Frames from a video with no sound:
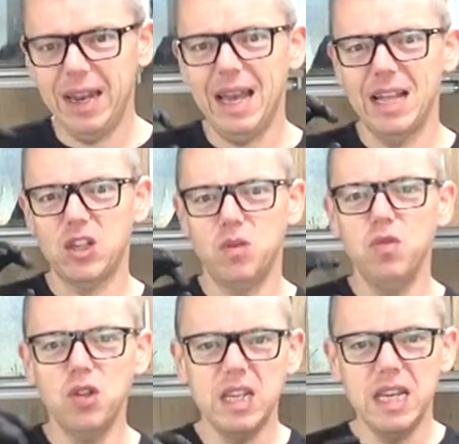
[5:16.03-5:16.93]
they get
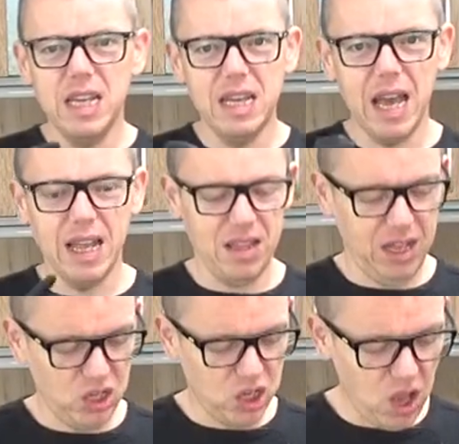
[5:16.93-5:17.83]
smoothy and,
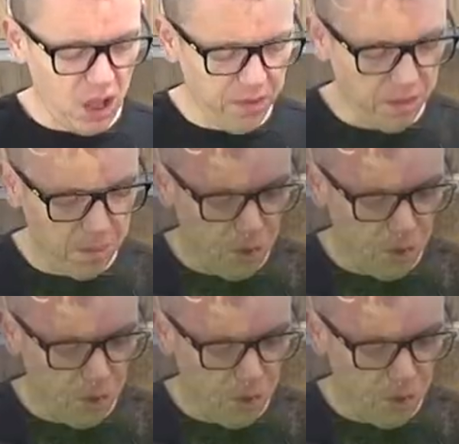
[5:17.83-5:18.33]
and soft, the